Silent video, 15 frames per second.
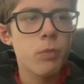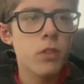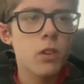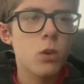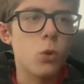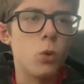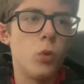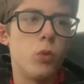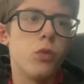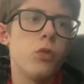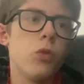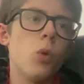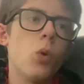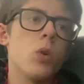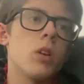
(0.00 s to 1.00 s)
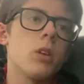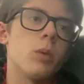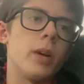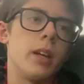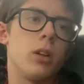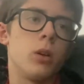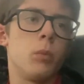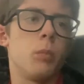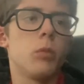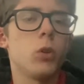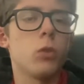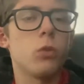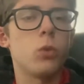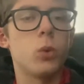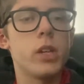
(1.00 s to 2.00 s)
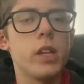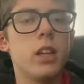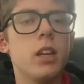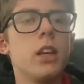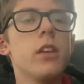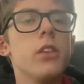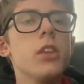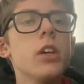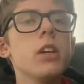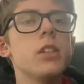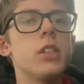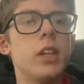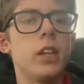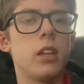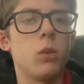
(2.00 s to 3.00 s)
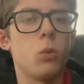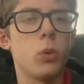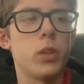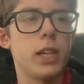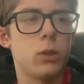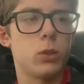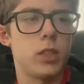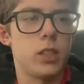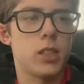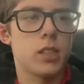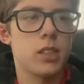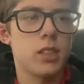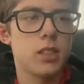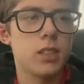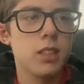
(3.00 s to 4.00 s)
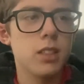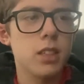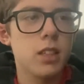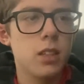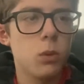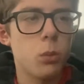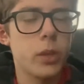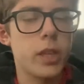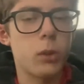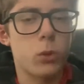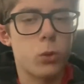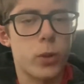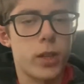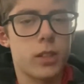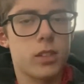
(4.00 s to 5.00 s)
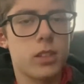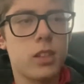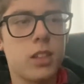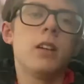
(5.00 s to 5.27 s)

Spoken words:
Or 13 without it. Without crits.